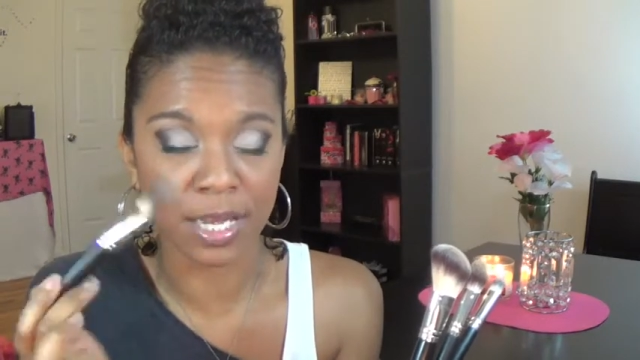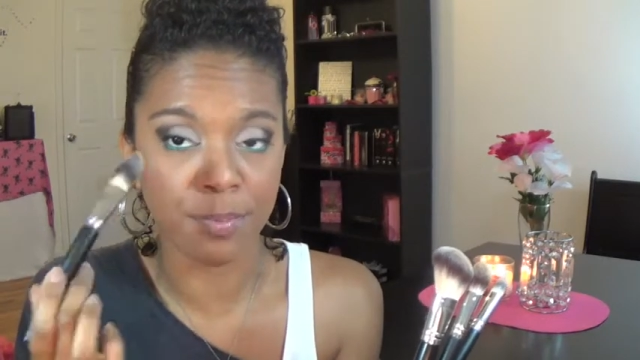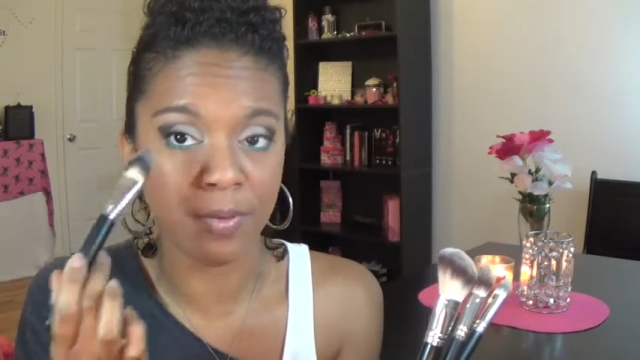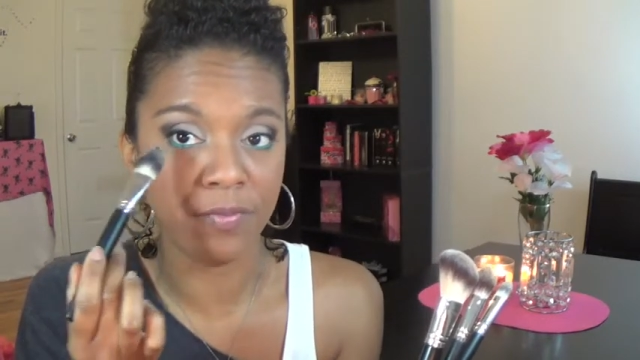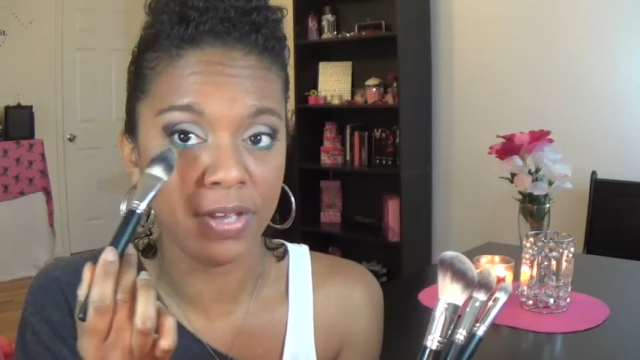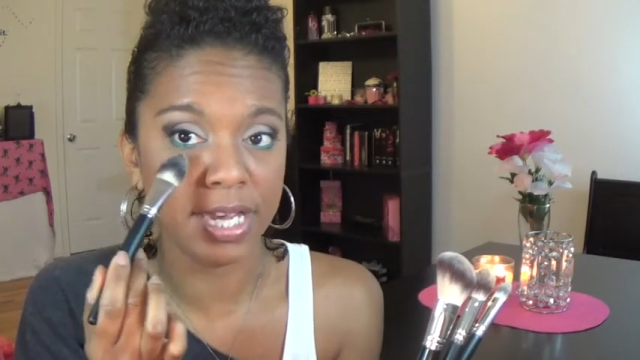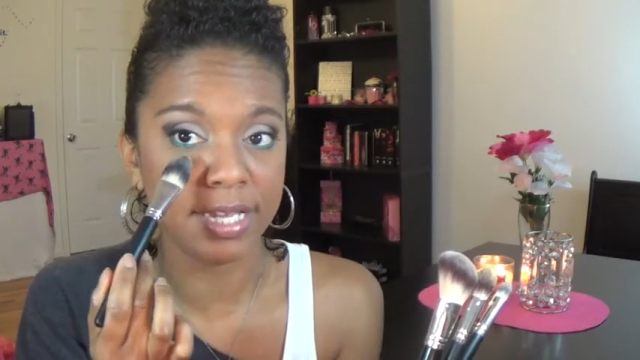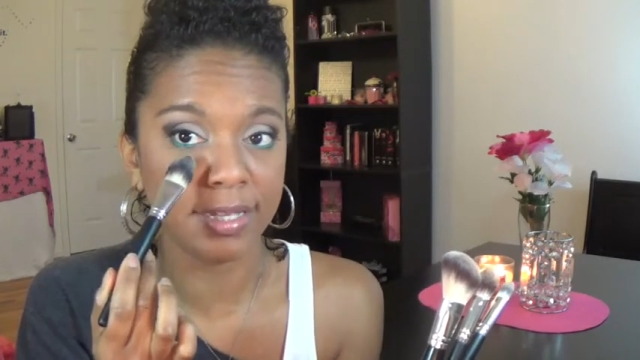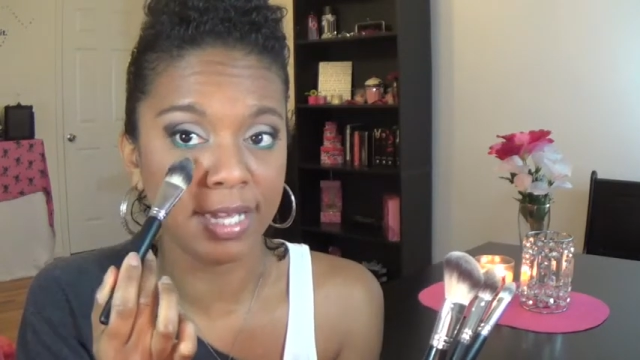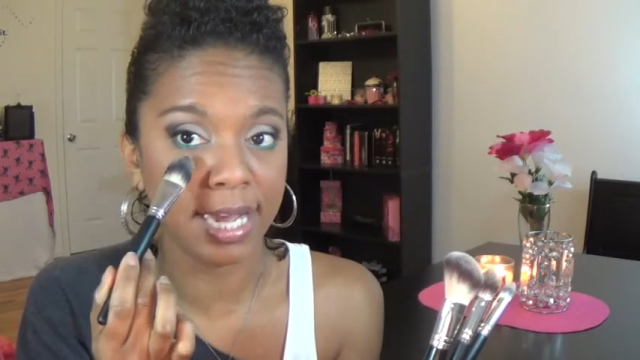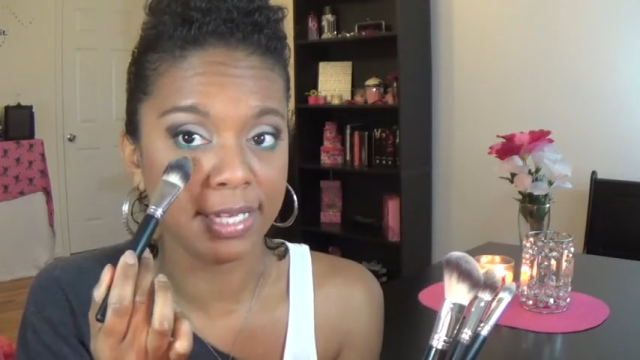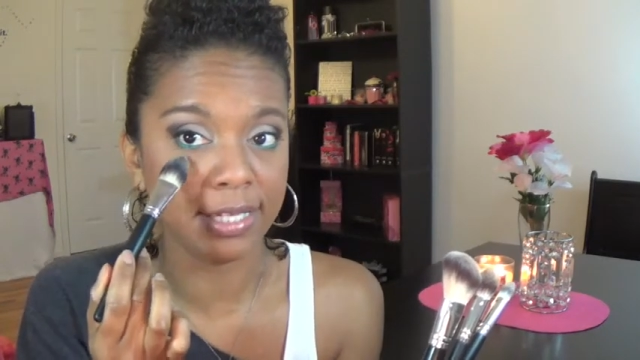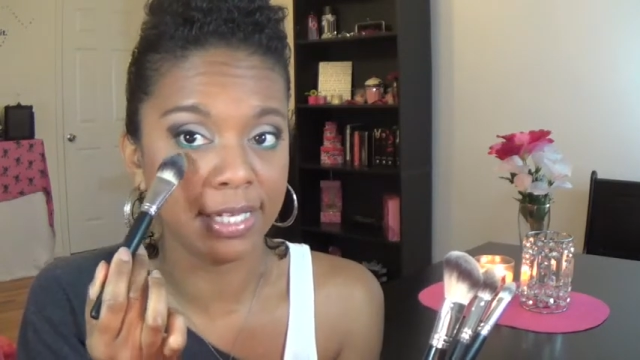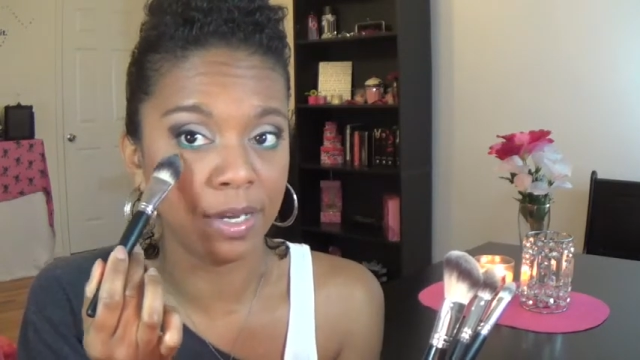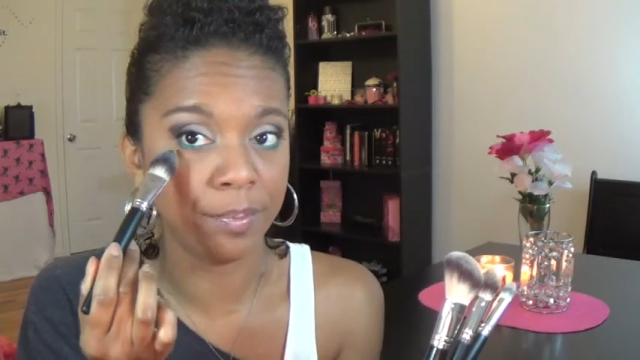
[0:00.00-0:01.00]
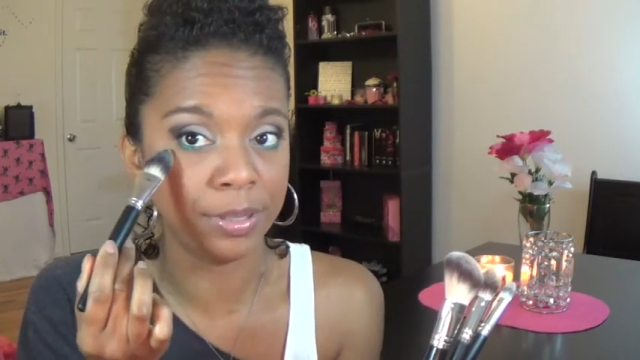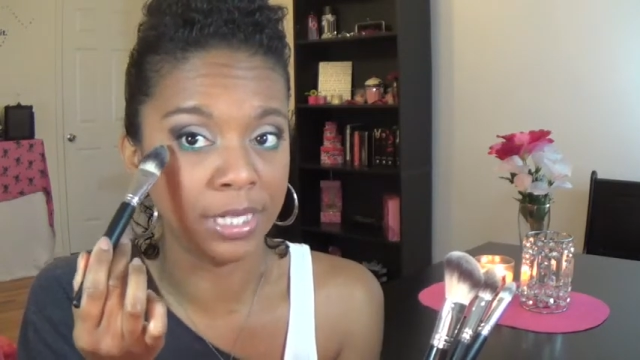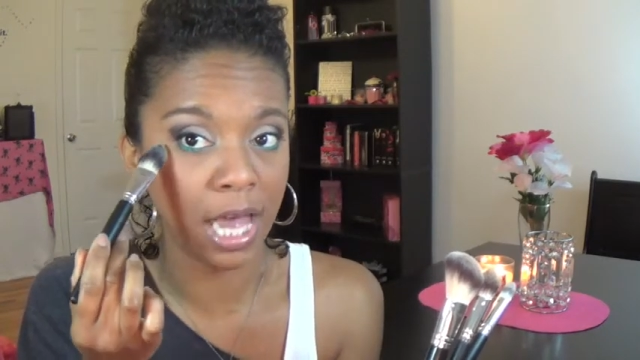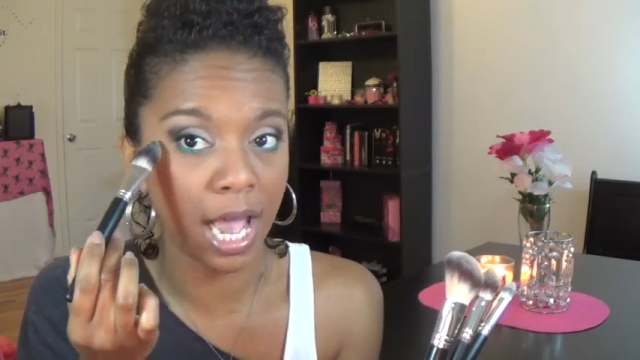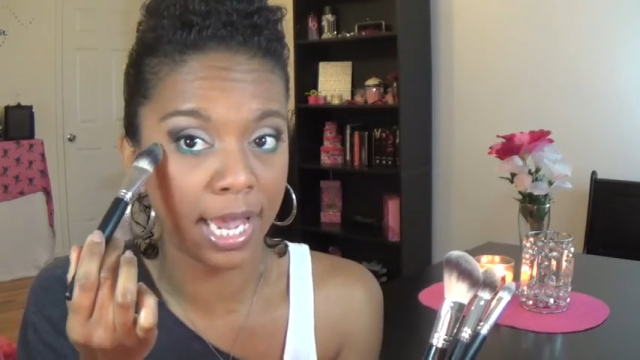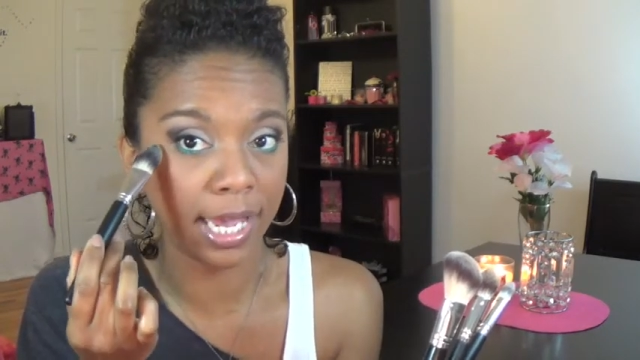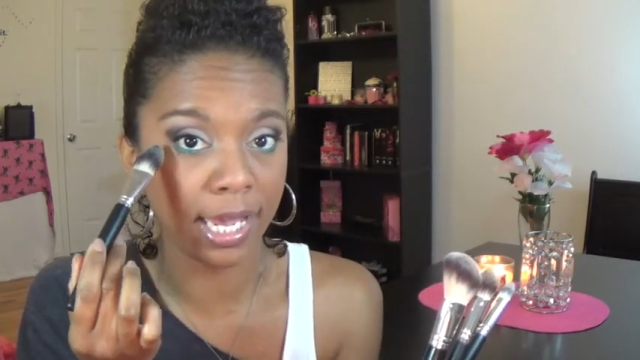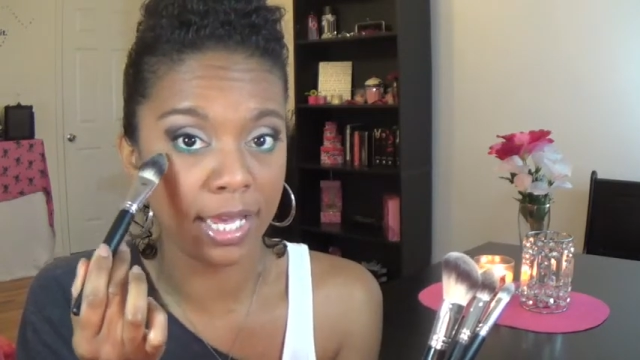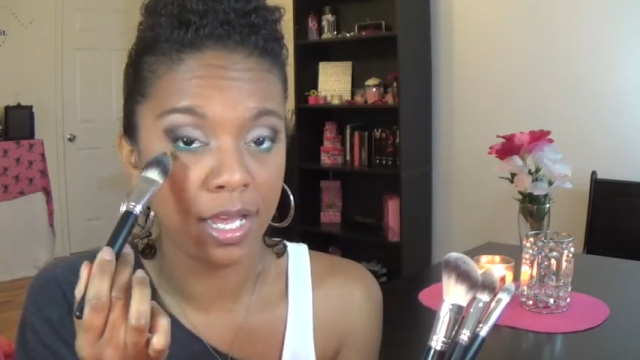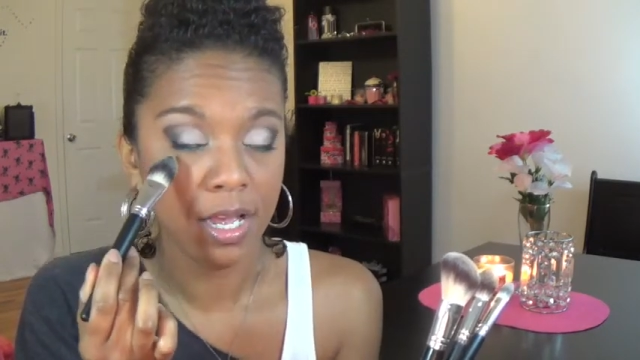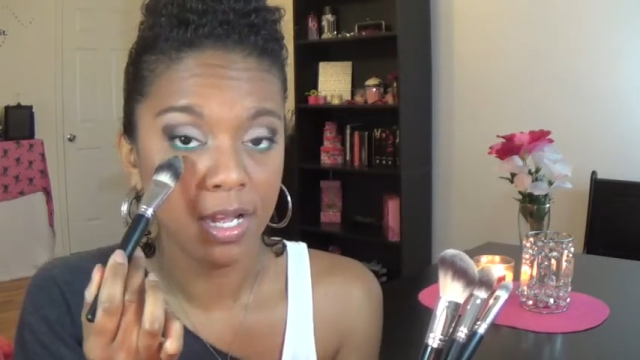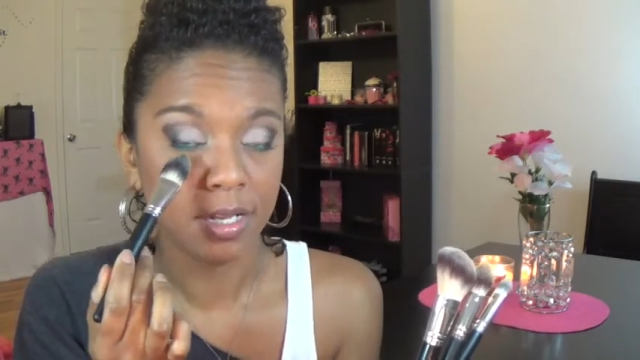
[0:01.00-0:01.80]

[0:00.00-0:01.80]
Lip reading: tip of it, lightly applying